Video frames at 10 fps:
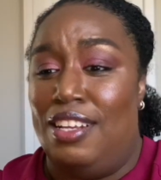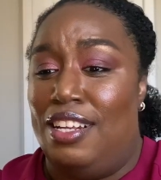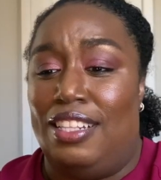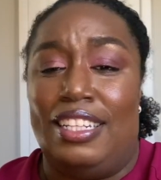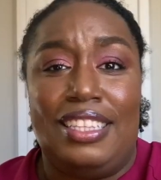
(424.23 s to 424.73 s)

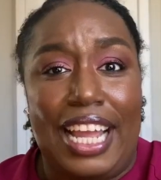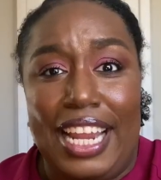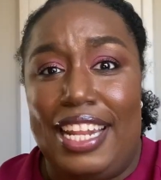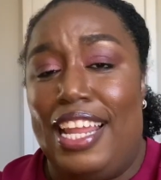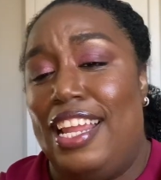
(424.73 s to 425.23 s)
the
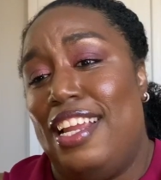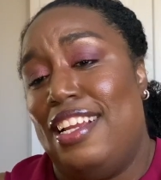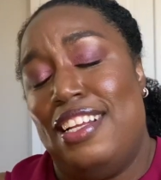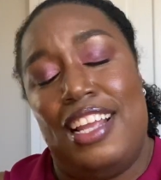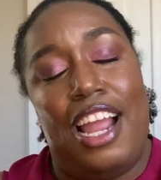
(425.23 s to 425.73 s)

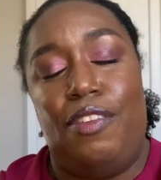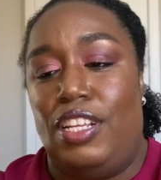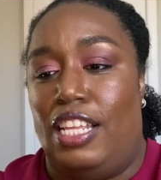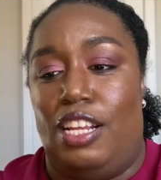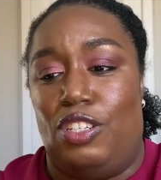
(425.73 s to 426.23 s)
lighting,
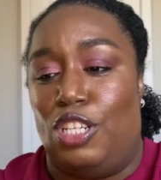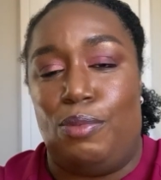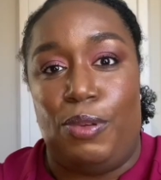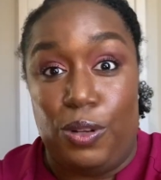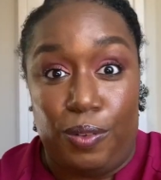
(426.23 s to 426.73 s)
everything's just
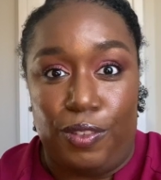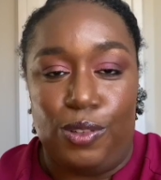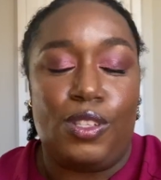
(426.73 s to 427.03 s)
beautiful.